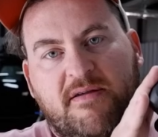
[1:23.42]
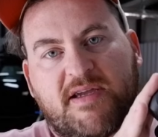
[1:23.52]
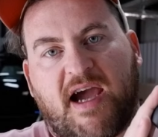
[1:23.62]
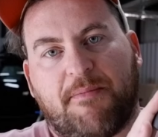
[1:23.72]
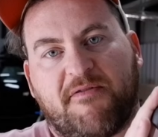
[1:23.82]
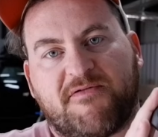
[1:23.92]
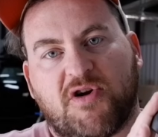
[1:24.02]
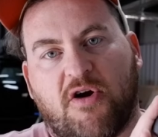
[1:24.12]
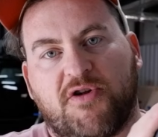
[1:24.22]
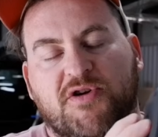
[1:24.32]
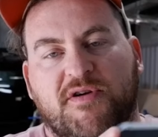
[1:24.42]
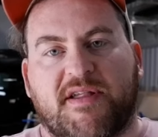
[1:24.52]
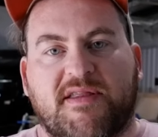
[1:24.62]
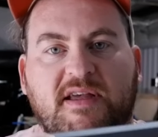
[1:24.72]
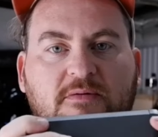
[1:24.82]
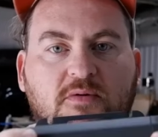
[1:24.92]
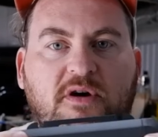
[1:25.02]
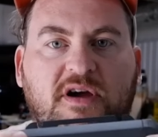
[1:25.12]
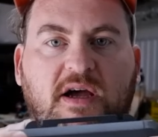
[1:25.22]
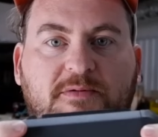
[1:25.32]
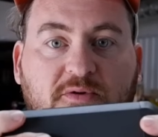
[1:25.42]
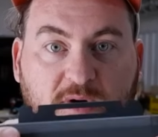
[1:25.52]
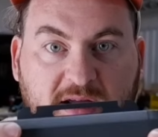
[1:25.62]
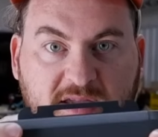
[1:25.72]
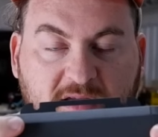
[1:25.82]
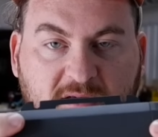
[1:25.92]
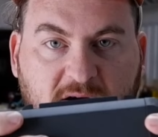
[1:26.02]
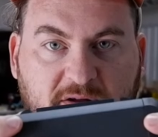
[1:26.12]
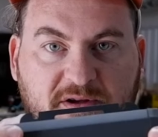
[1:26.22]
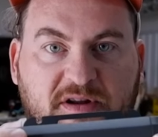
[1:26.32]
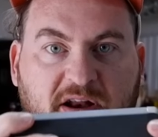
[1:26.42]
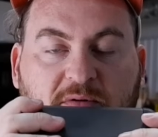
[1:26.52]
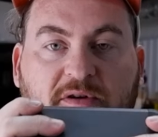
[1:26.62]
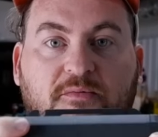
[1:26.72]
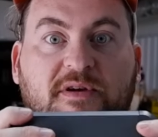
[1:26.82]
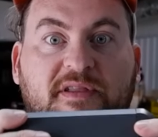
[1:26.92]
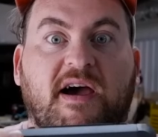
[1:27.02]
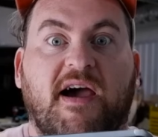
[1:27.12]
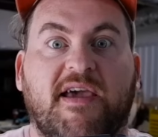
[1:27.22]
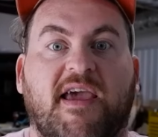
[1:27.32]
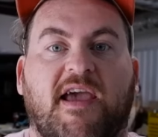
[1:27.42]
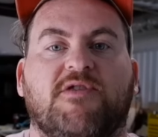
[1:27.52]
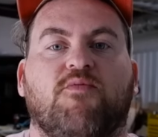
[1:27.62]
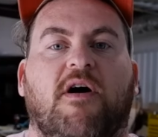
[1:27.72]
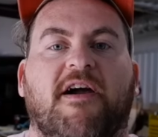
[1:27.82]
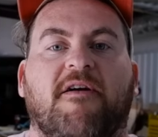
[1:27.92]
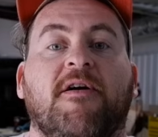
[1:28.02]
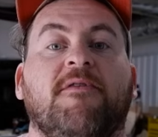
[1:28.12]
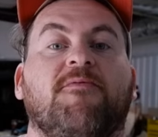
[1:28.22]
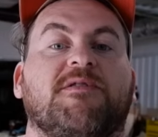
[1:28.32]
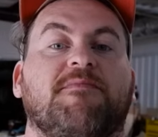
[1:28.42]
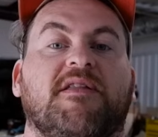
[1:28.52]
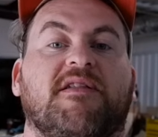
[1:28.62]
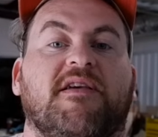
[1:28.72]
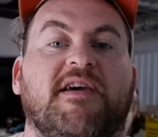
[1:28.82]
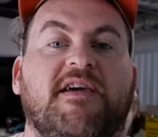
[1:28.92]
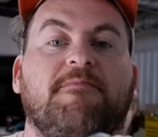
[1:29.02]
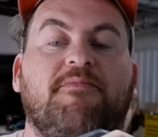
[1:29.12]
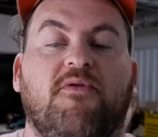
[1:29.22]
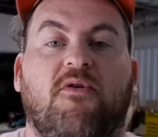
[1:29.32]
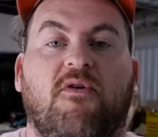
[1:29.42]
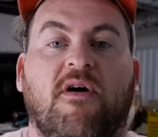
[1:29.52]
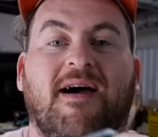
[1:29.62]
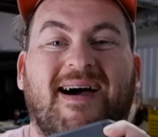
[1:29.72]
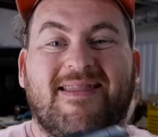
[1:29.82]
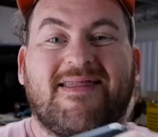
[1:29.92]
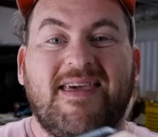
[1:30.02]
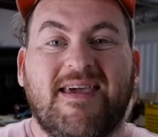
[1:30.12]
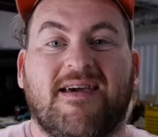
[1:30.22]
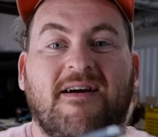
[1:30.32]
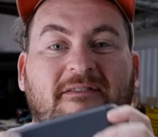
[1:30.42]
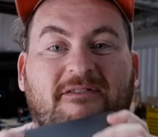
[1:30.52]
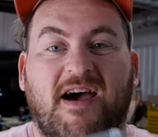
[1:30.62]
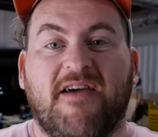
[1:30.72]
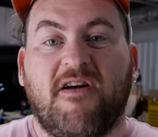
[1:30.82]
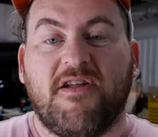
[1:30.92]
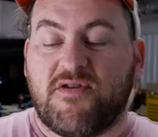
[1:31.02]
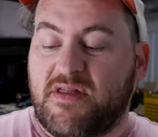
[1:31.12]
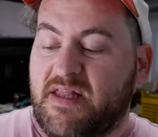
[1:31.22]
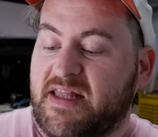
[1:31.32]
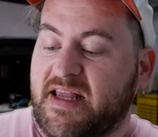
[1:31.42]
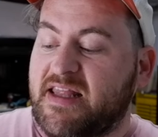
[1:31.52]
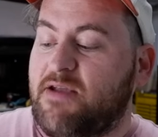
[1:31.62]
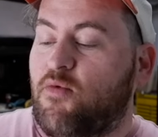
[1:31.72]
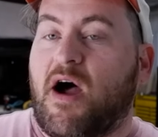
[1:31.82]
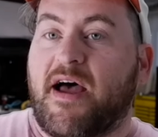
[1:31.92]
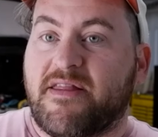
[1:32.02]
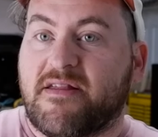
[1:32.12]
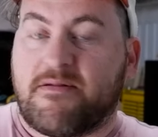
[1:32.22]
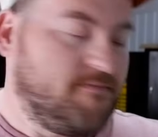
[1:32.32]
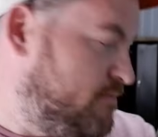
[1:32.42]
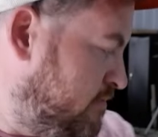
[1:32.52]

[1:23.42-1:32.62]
type of charger is this will hook up directly to the alternator with a really high gauge wire, which means it can pull, I think, 560 watts.